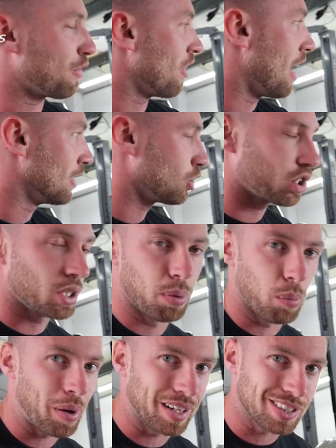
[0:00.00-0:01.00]
fine just to
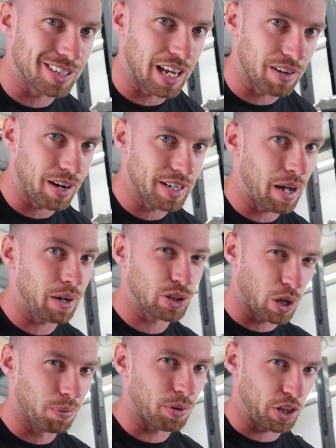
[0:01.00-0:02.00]
put pads in there right now. I
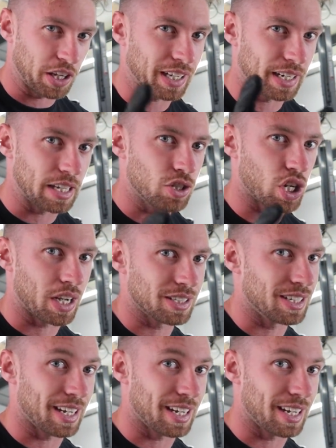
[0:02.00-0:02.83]
don't think I need to change the